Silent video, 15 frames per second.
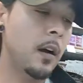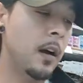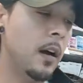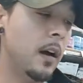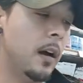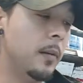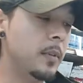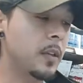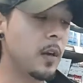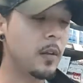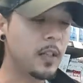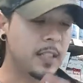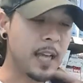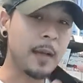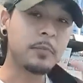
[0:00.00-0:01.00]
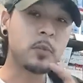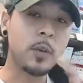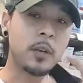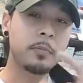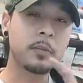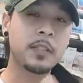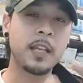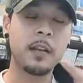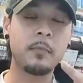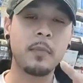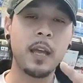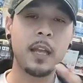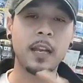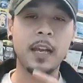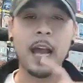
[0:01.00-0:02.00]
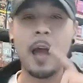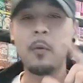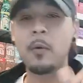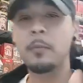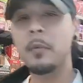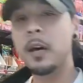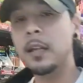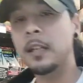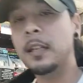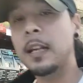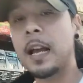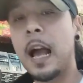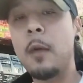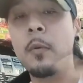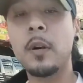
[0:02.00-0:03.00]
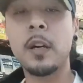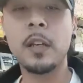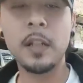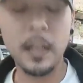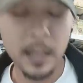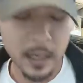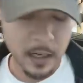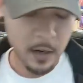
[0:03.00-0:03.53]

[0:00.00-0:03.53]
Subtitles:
The top 20% of men, the guy with money, the guy with good look,